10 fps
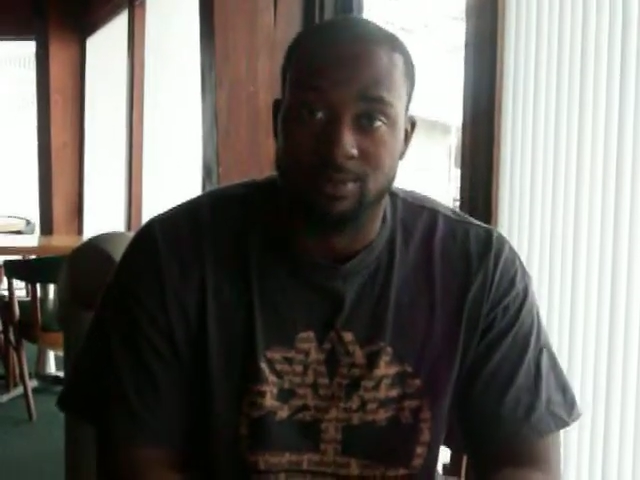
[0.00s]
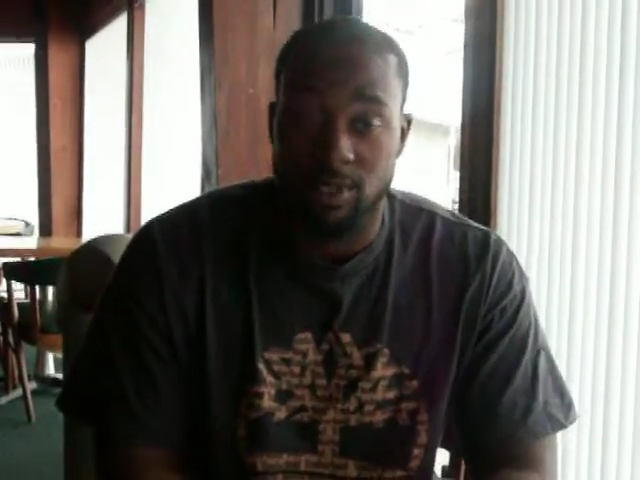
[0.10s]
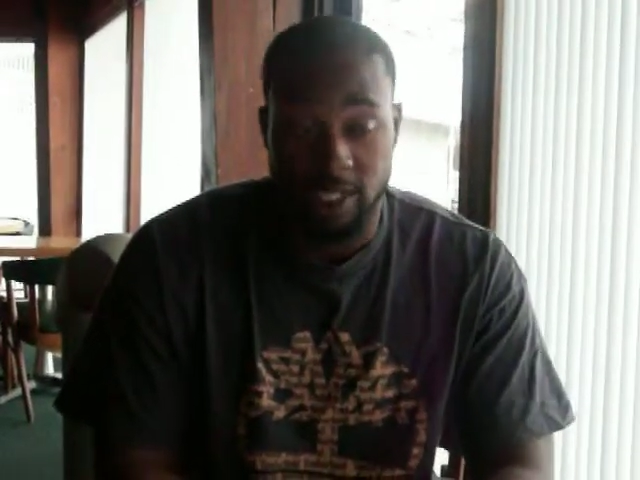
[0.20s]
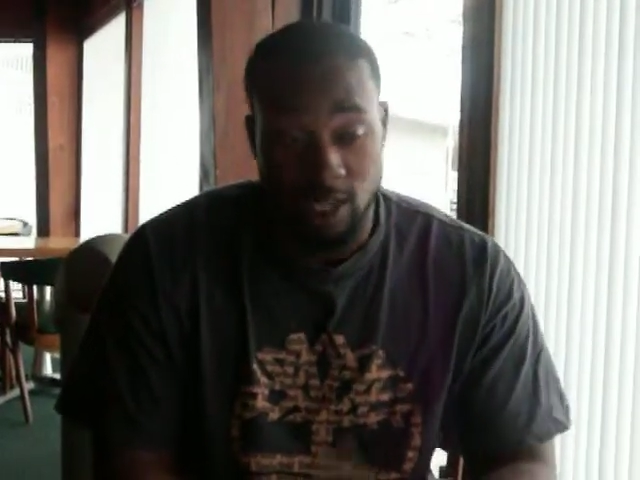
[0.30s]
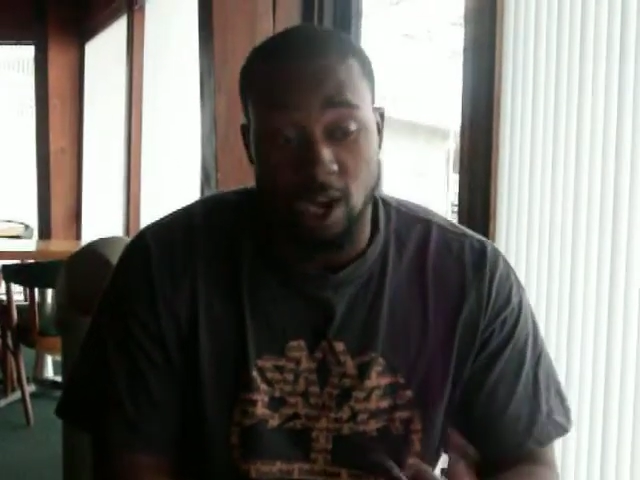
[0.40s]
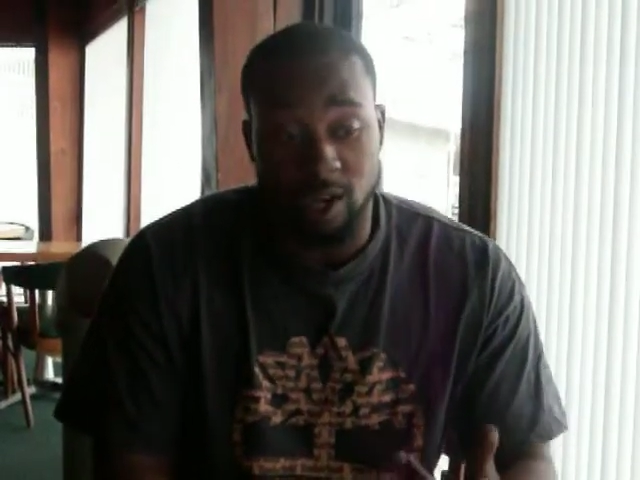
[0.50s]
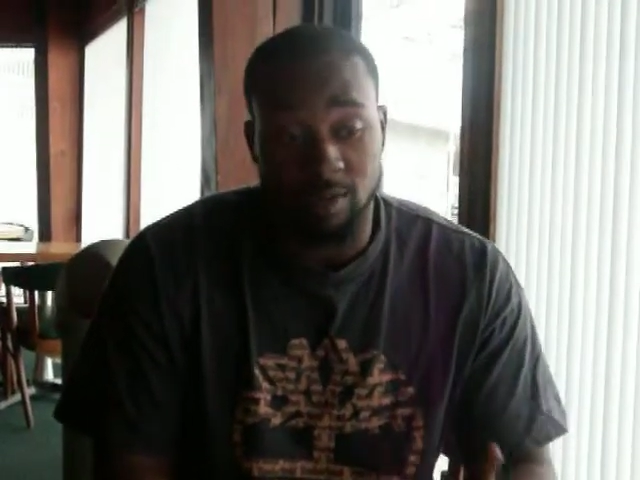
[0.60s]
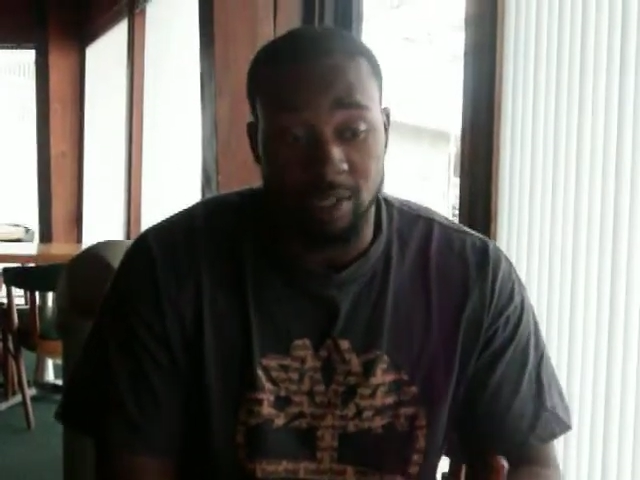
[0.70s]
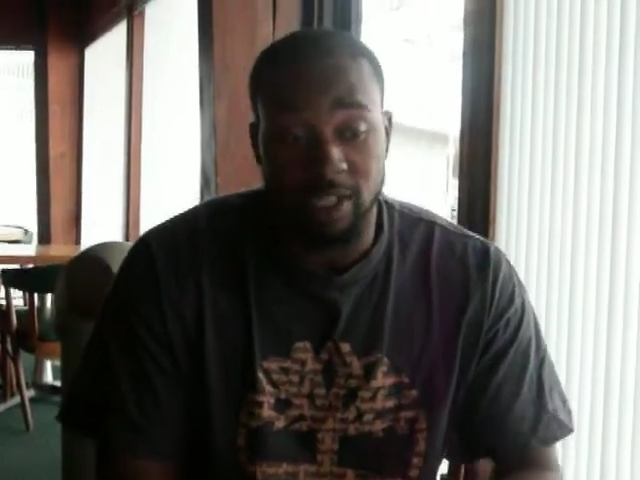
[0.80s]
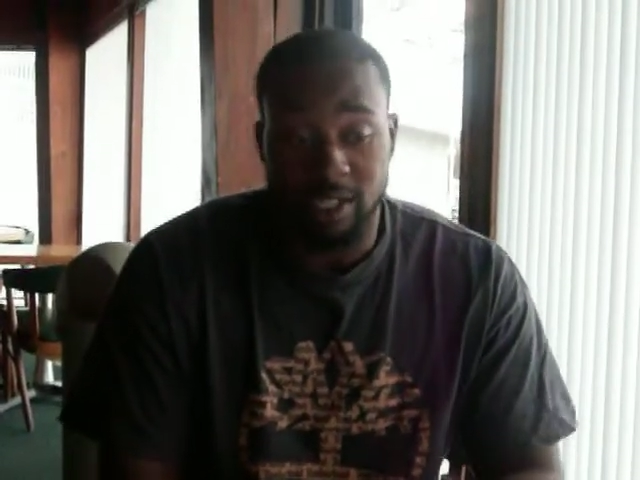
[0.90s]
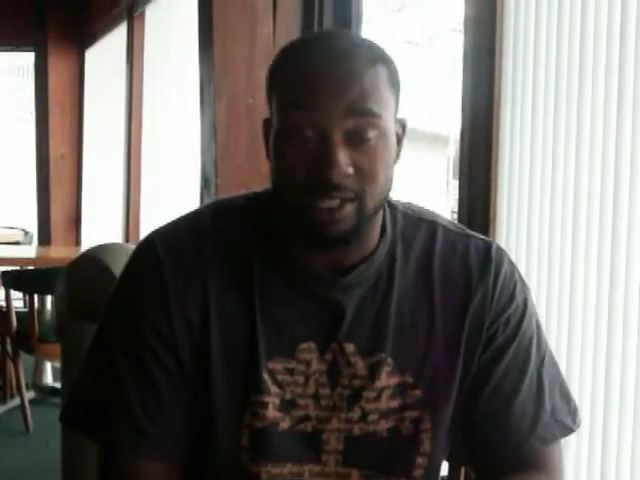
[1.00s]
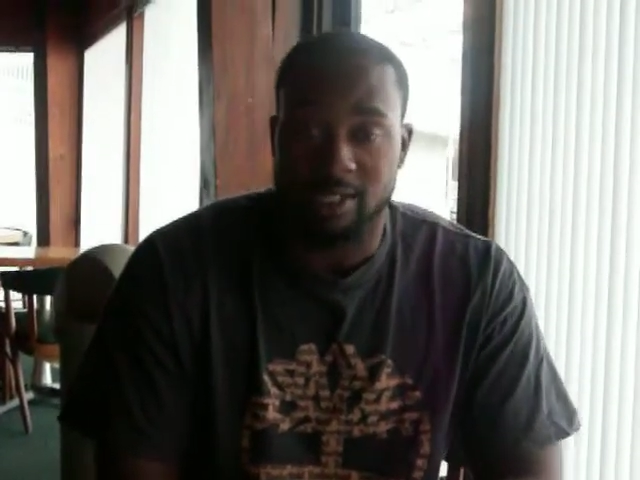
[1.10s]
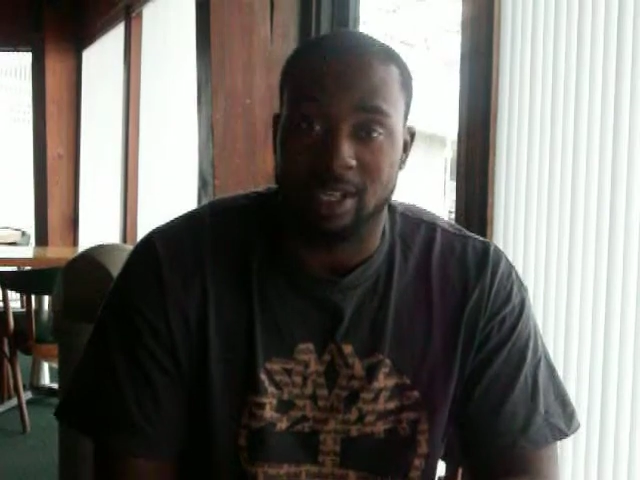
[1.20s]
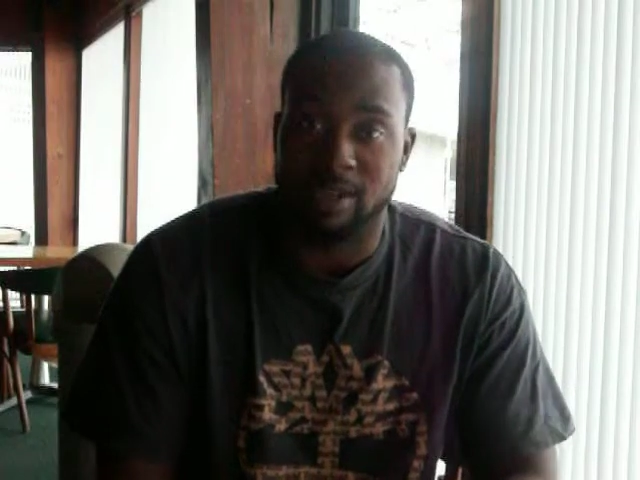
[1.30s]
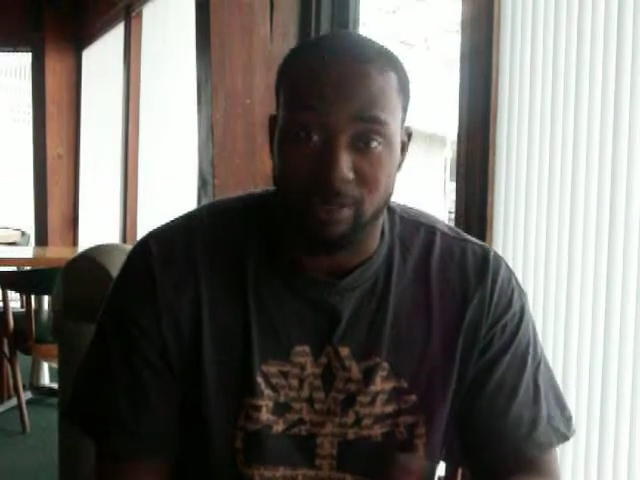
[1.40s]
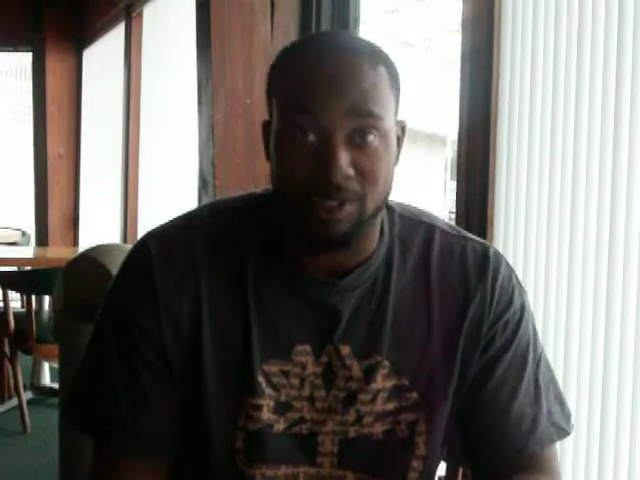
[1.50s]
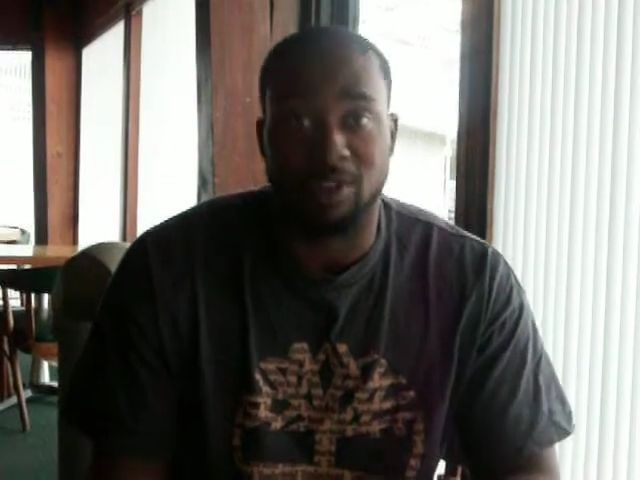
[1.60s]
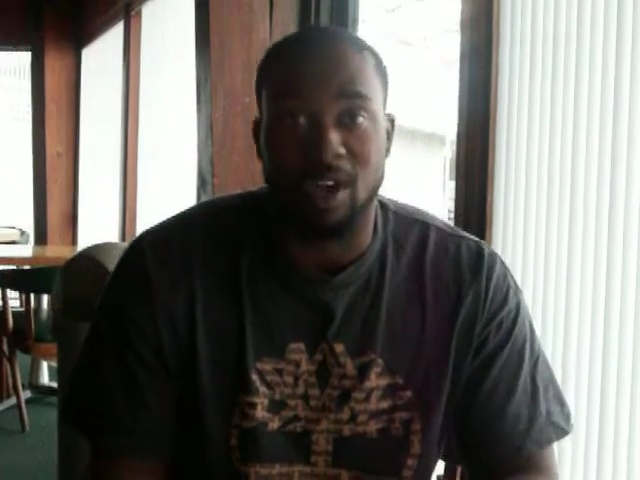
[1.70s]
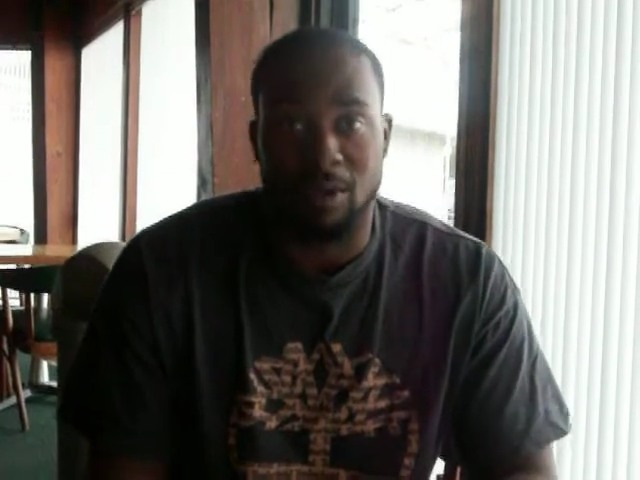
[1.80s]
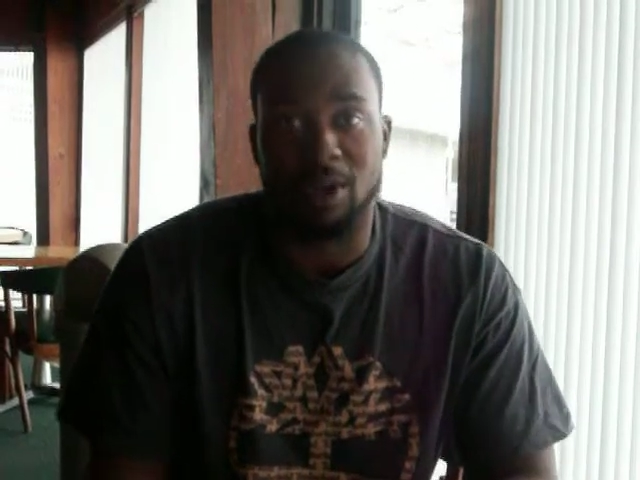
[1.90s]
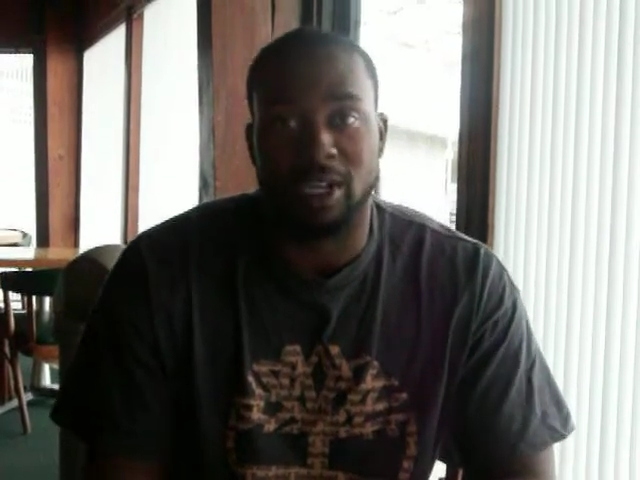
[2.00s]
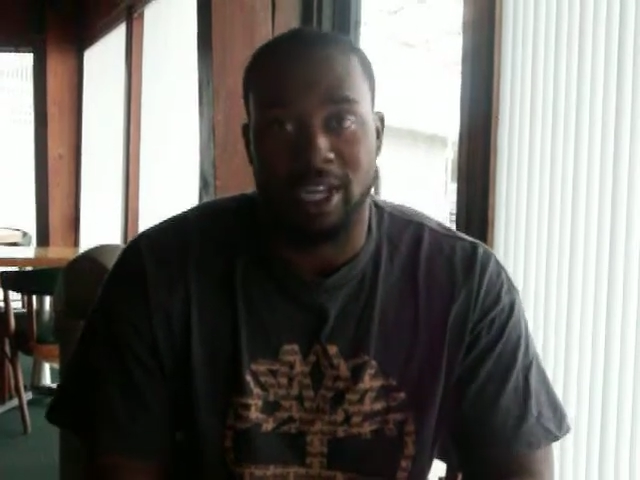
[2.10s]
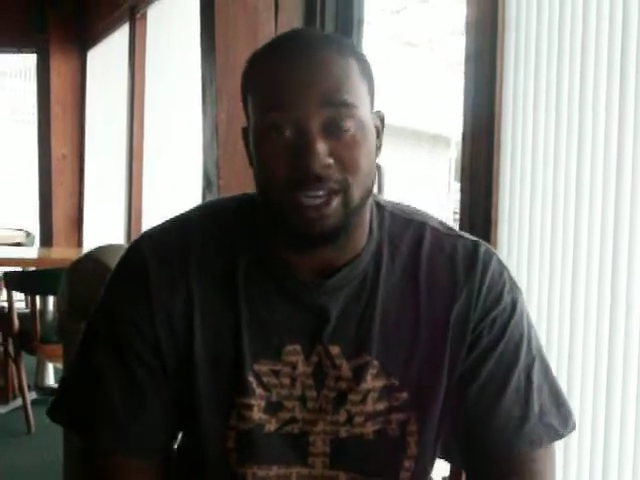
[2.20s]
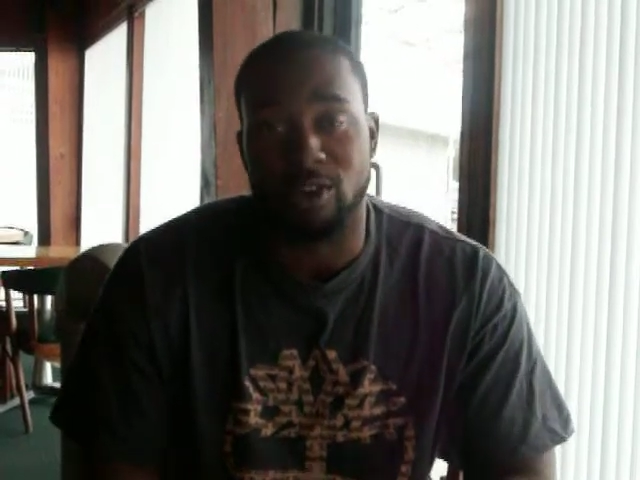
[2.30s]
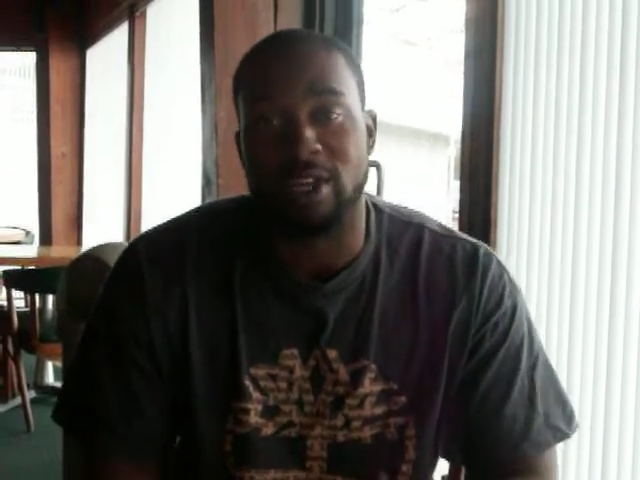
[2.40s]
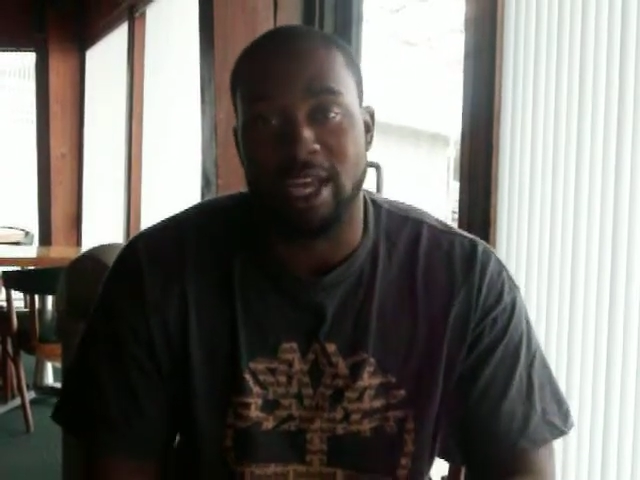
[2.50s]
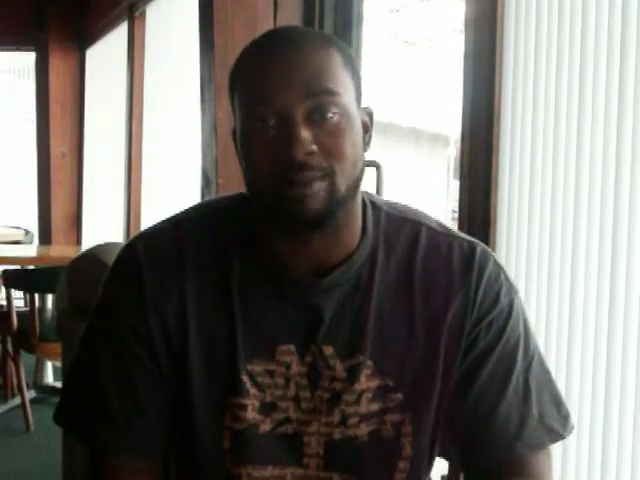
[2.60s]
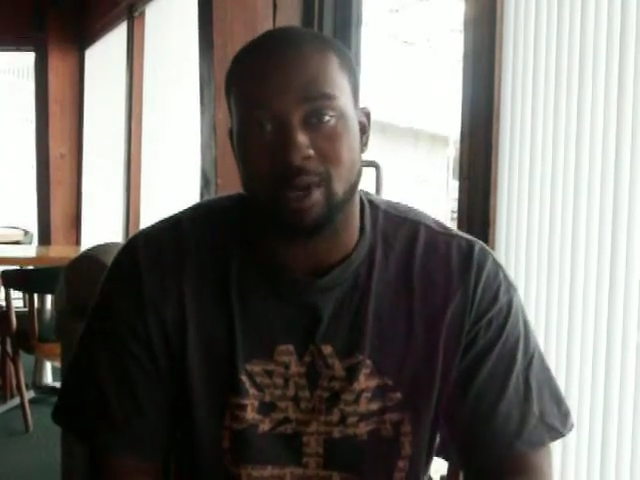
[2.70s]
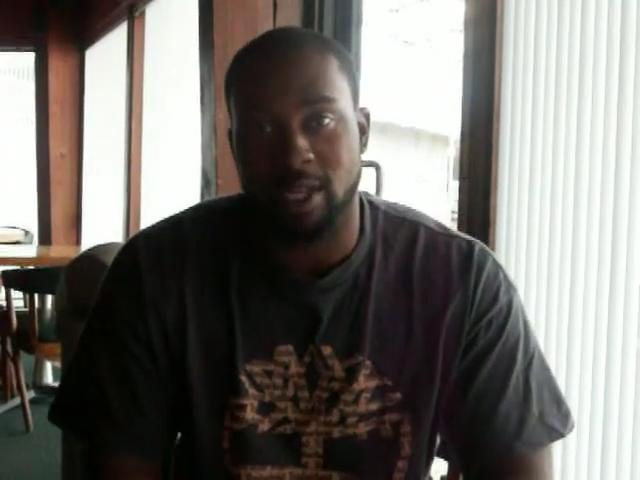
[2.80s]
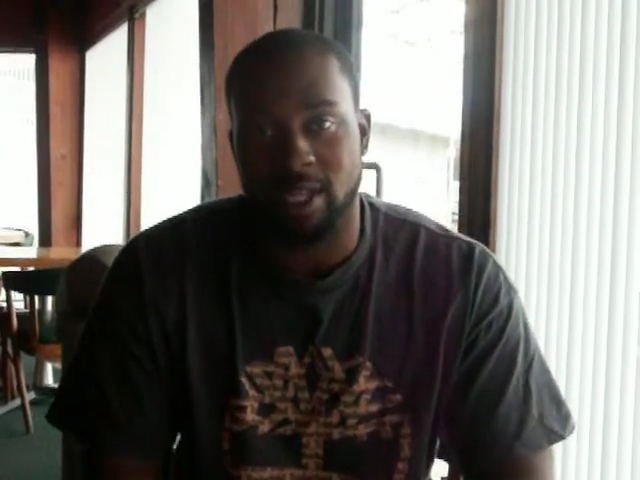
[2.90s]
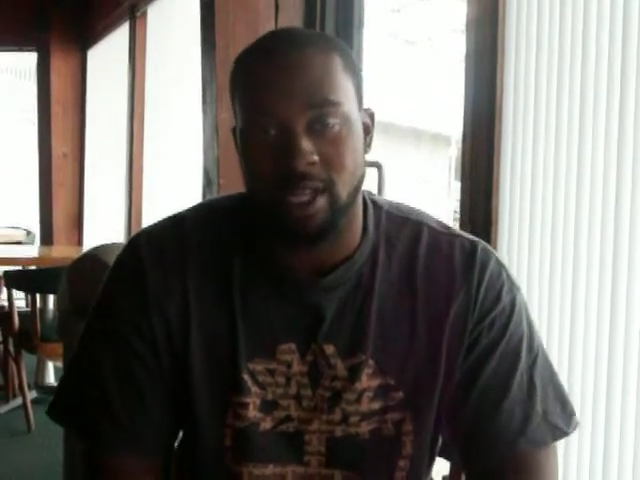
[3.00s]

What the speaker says: They targeted him because he was Javon Walker. They knew he had money,